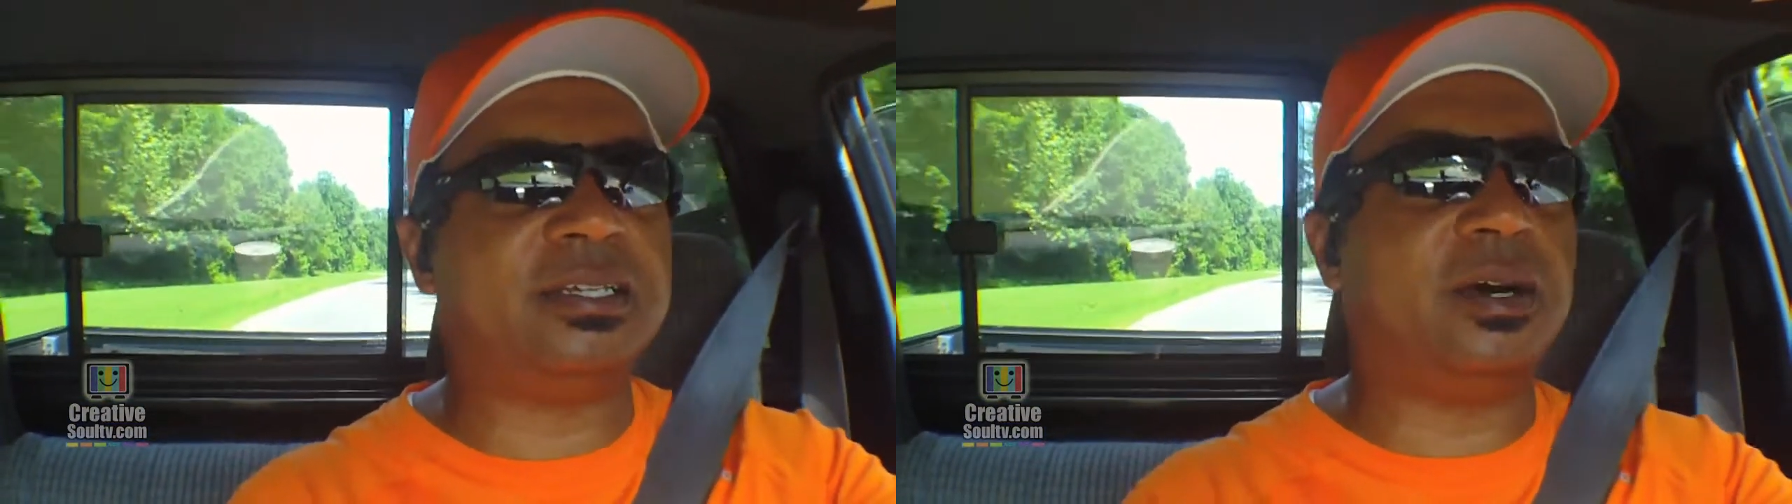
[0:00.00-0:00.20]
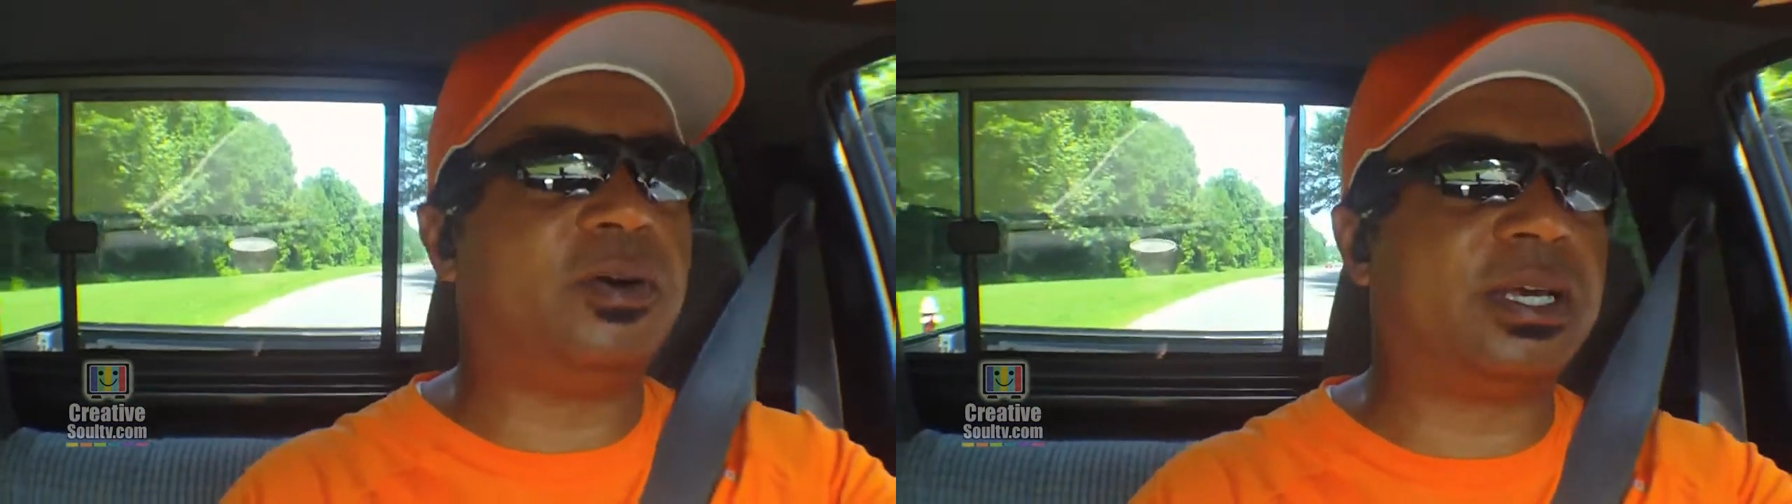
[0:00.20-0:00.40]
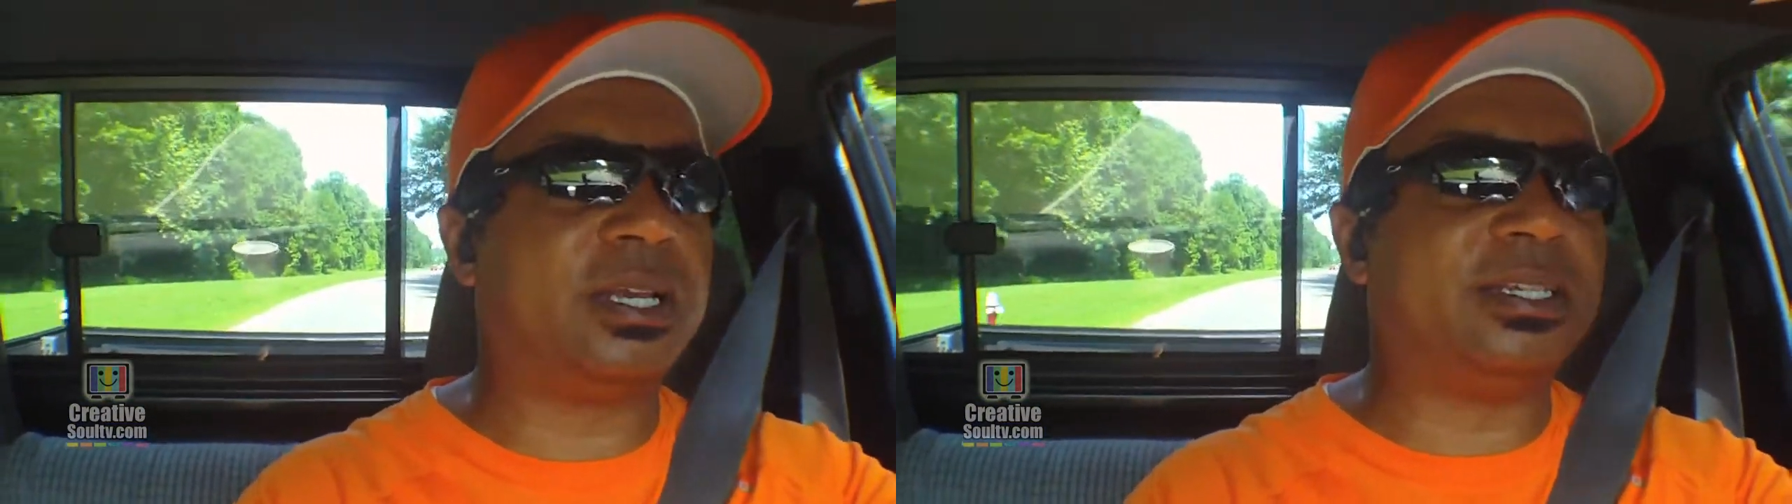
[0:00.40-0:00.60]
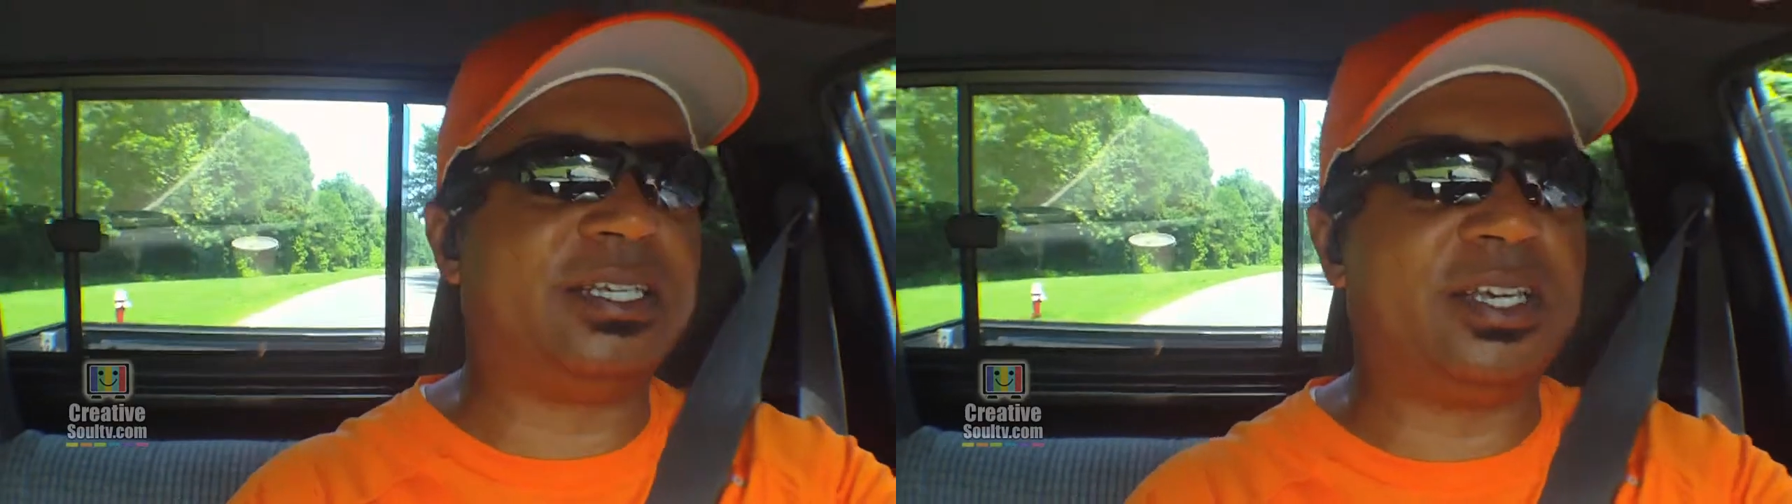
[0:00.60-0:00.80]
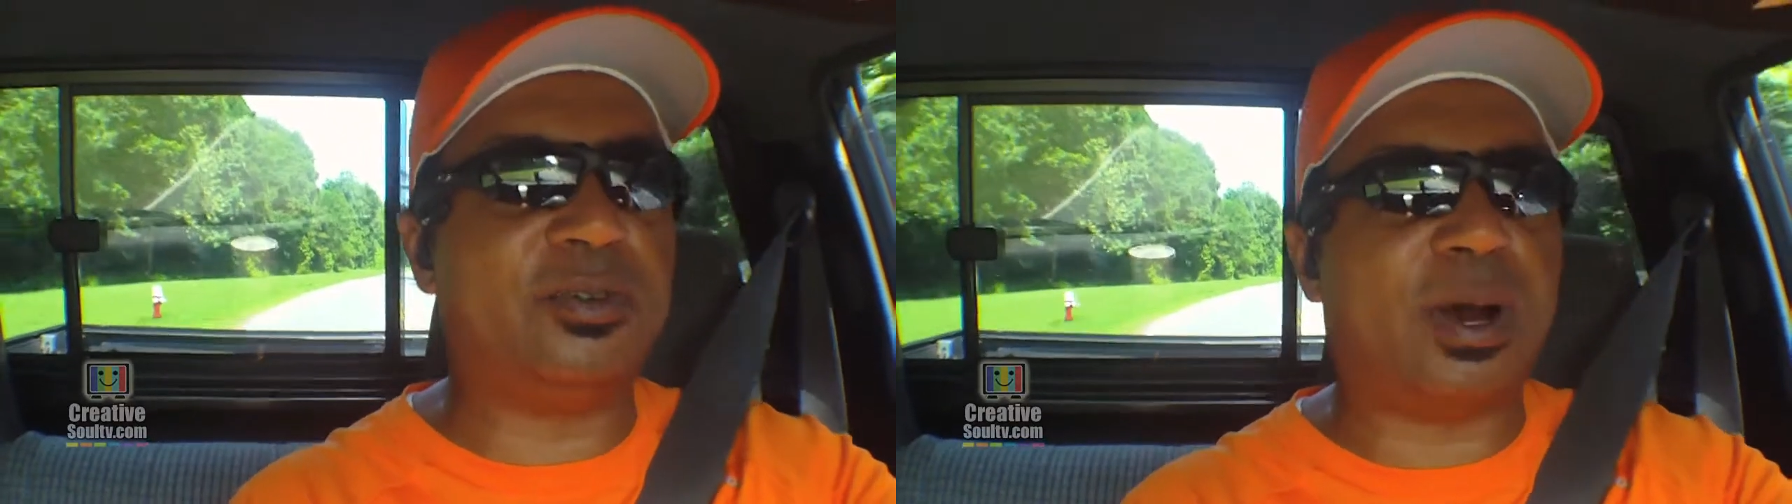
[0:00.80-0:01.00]
you don't want to get a
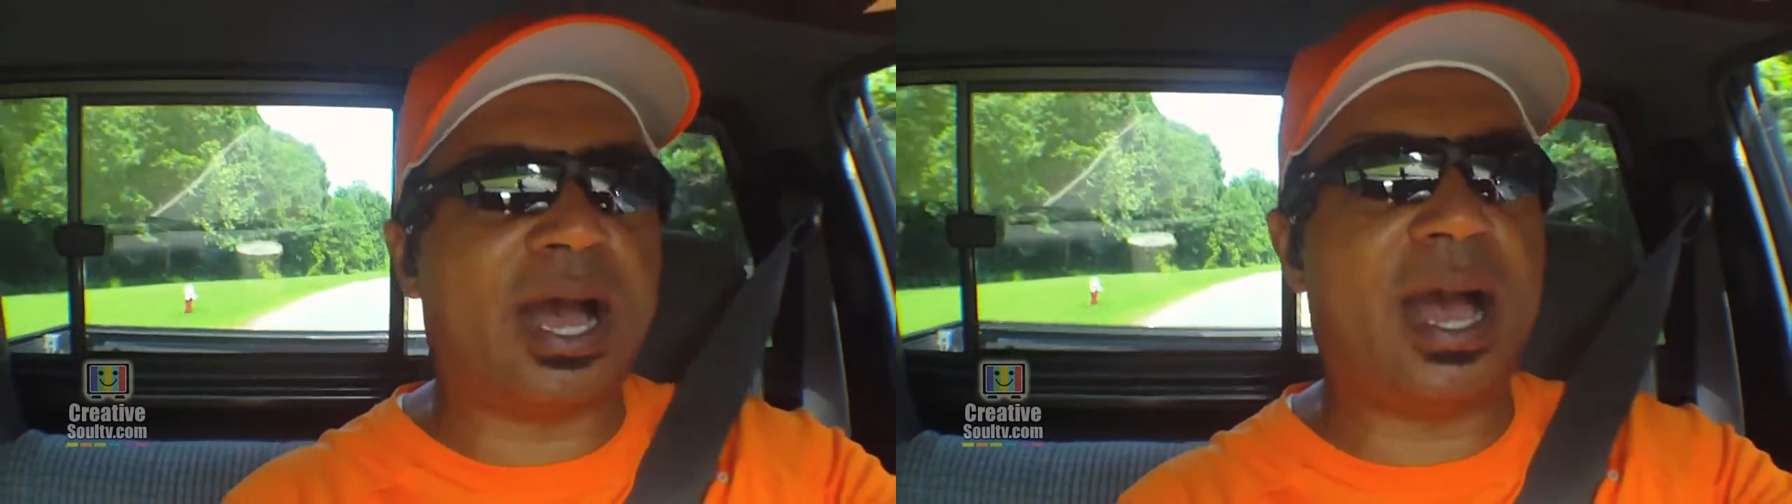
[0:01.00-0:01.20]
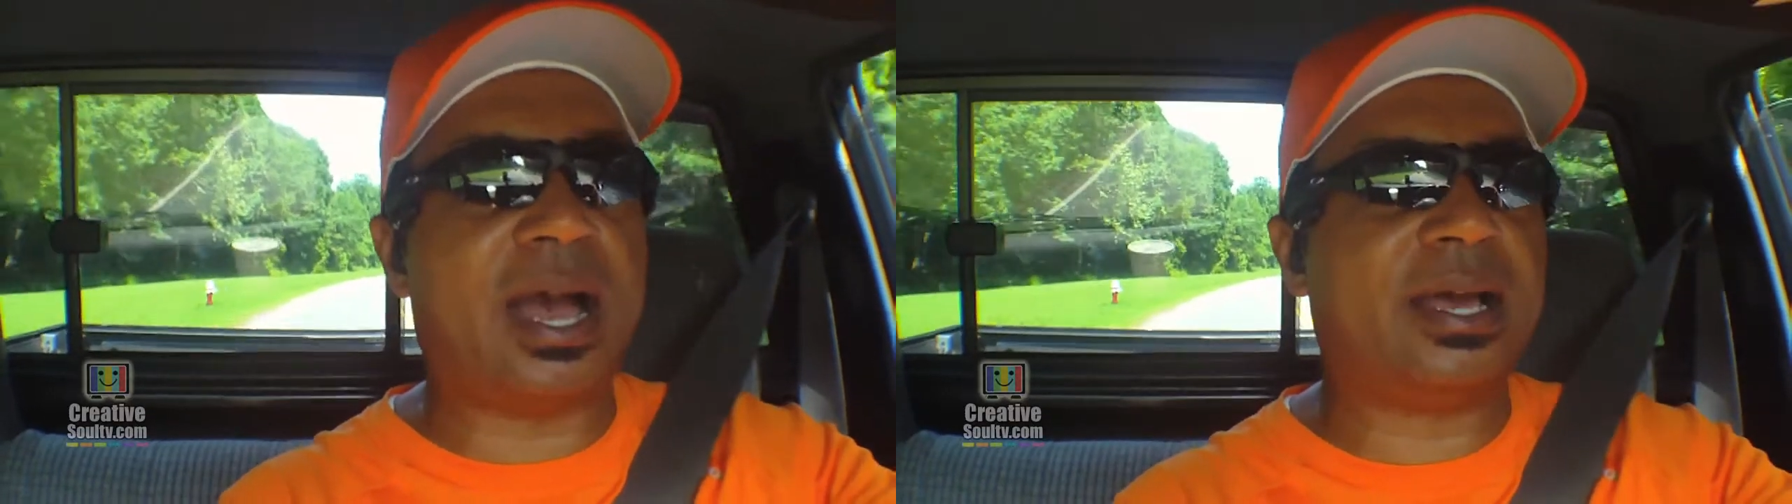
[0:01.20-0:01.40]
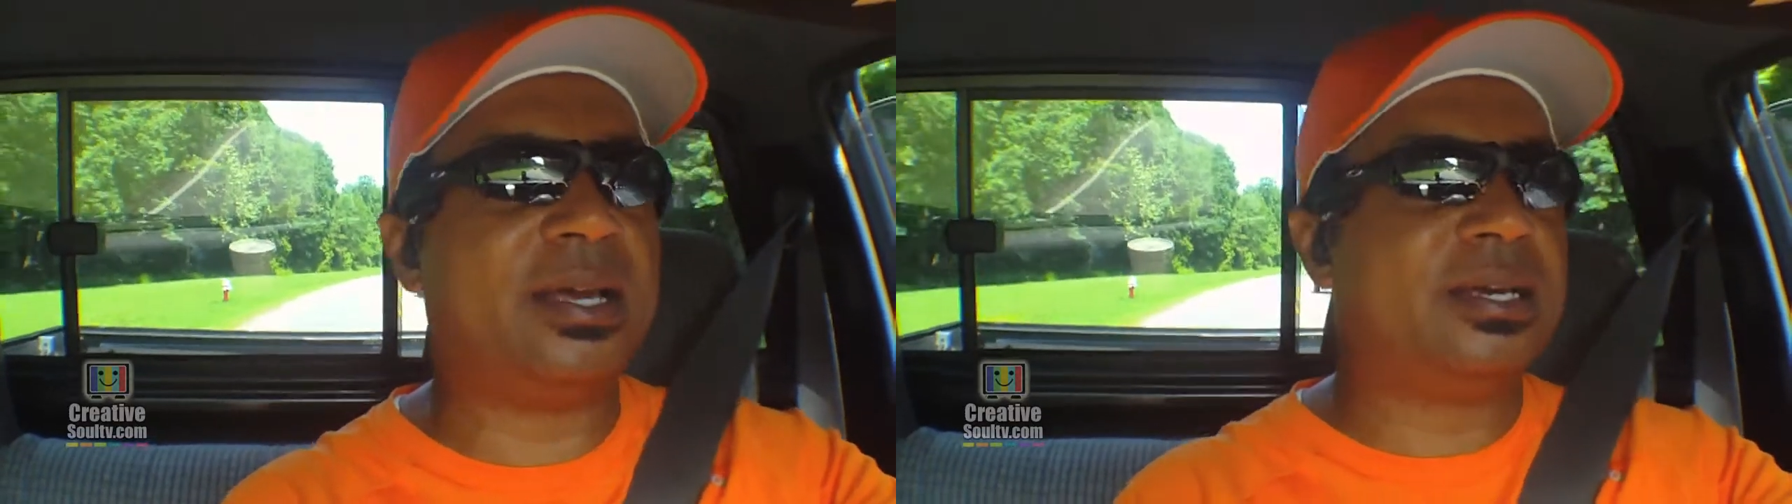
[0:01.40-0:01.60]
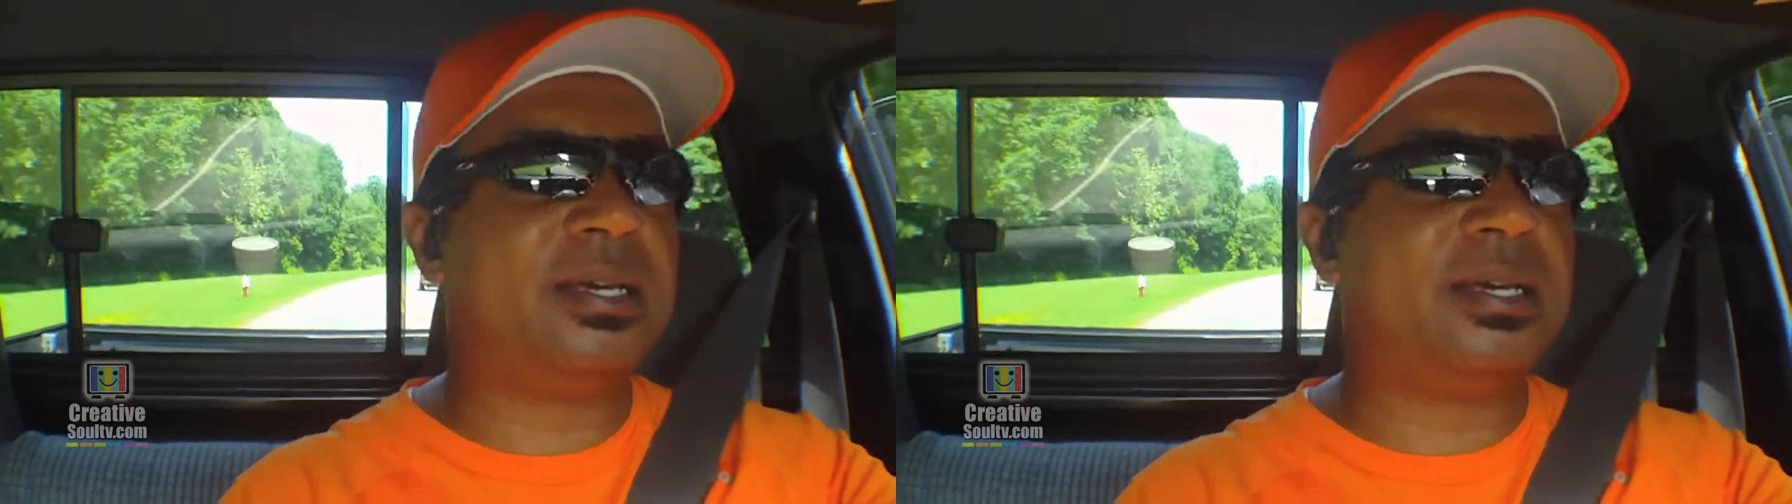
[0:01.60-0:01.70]
DUI,